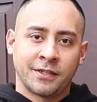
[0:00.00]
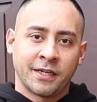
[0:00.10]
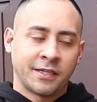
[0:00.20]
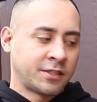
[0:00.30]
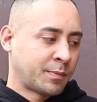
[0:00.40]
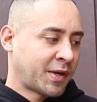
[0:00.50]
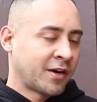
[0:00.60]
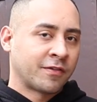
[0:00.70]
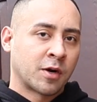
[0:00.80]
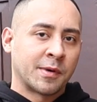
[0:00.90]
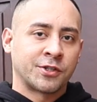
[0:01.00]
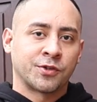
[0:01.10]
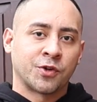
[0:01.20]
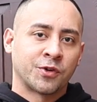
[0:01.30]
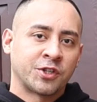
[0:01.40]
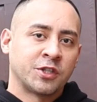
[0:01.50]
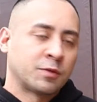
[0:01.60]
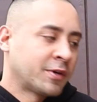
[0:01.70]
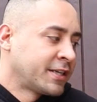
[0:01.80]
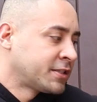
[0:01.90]
change a pair of commercial torsion
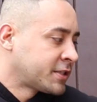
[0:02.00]
springs.